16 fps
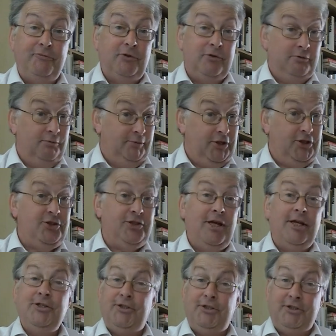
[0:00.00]
which
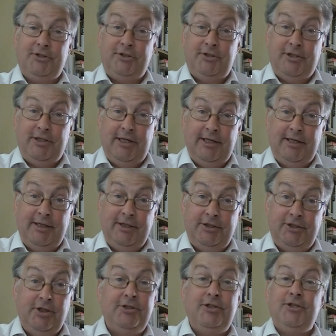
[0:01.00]
states that
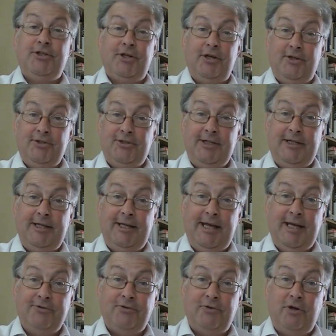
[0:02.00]
judges can't sit in the
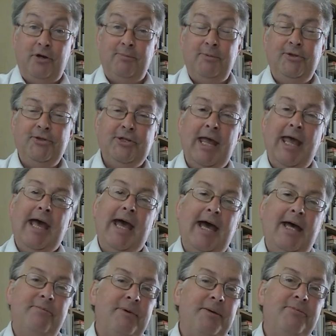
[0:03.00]
House of Commons
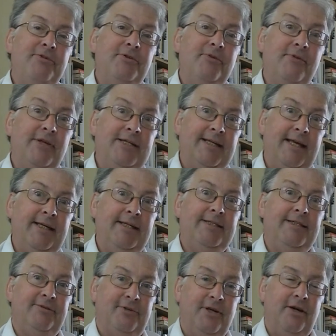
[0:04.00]
and members of the
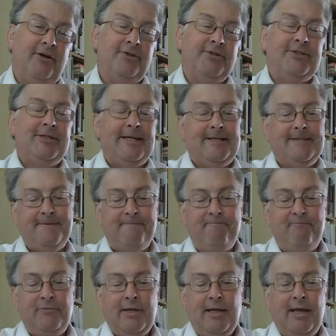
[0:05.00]
executive can't sit.
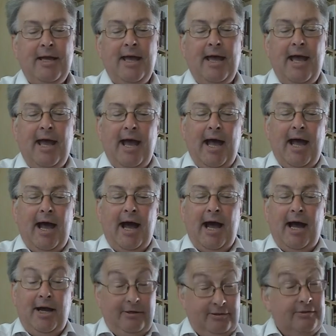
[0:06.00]

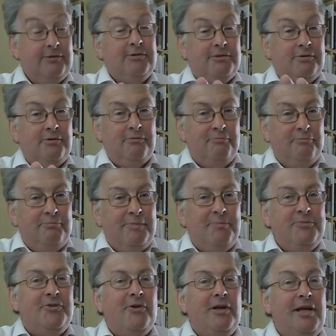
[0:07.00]

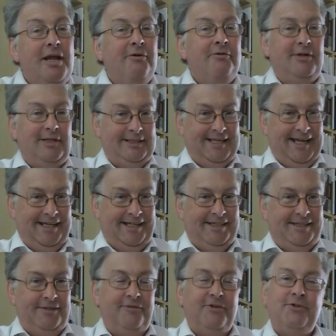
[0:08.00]
Members of the lower
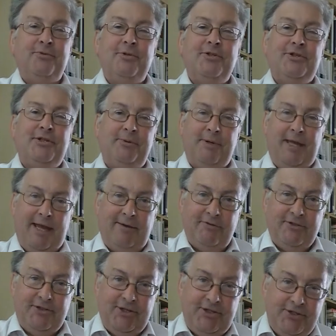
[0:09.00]
executive, as we'll see, we have
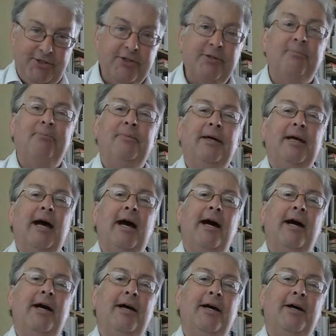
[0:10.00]
a system
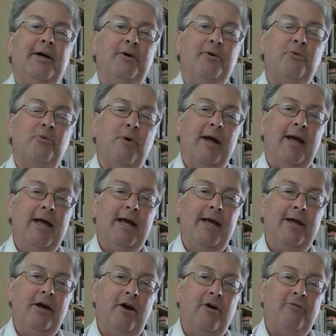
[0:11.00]

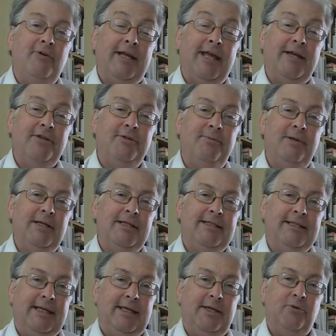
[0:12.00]
of
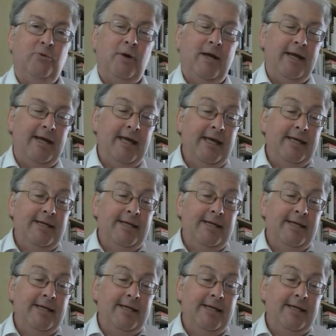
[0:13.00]
accountability where